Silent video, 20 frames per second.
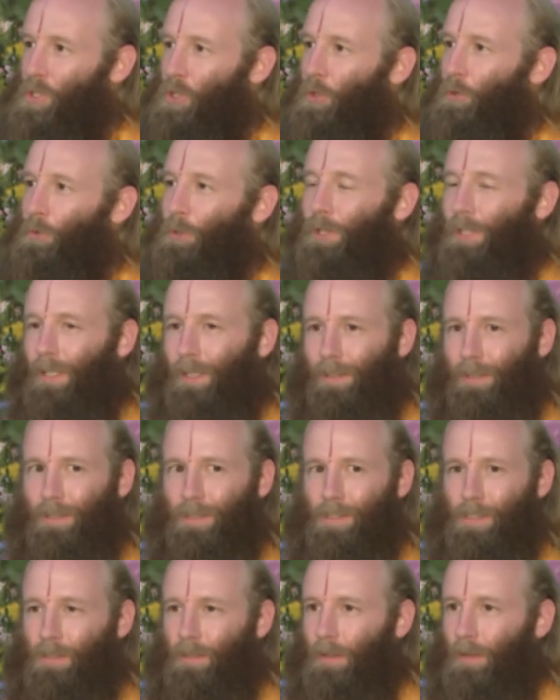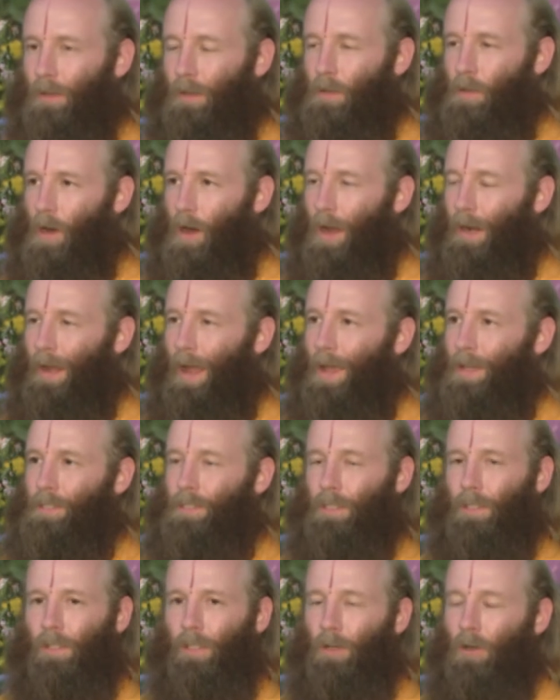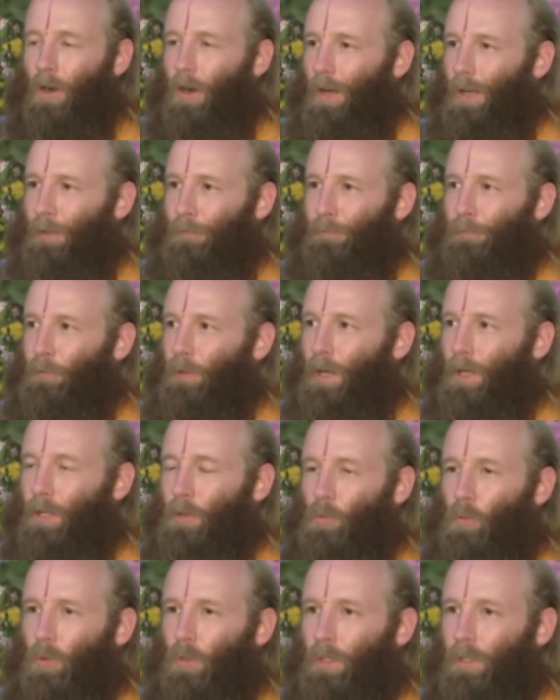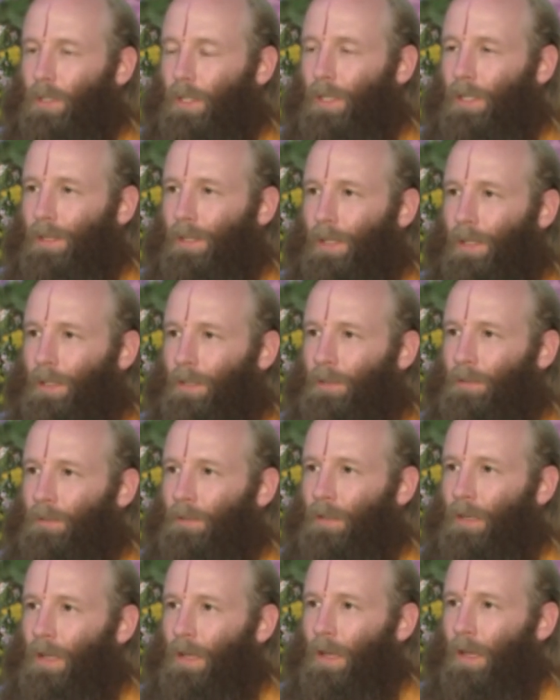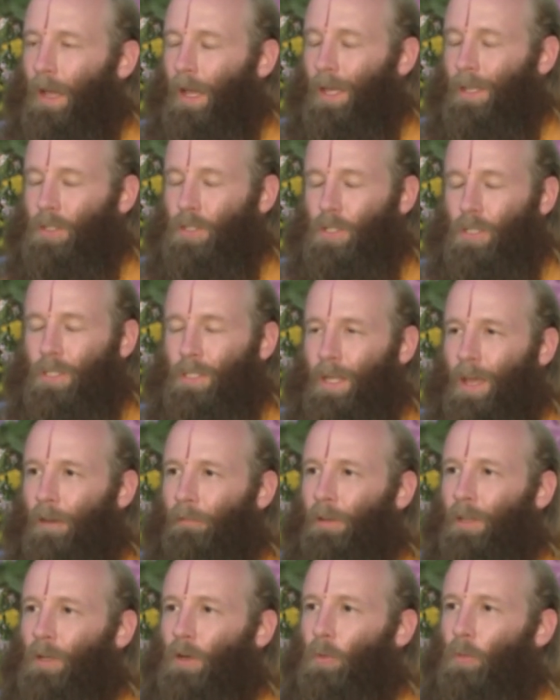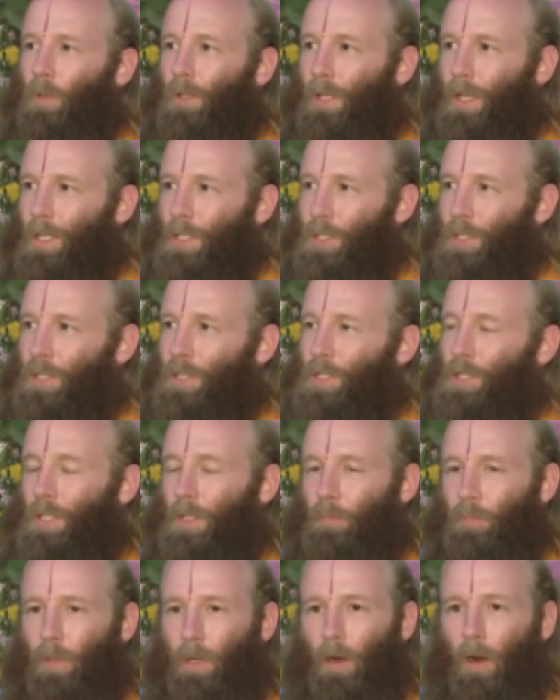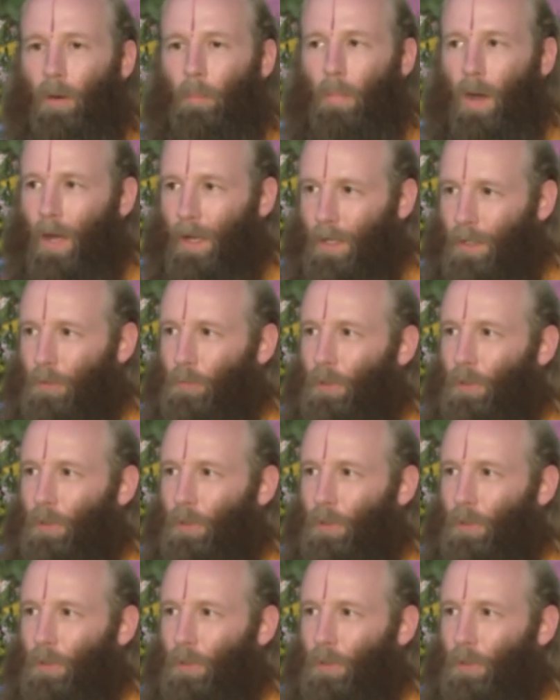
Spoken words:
two things, not asking God for any worldly thing and just having a relationship in our mind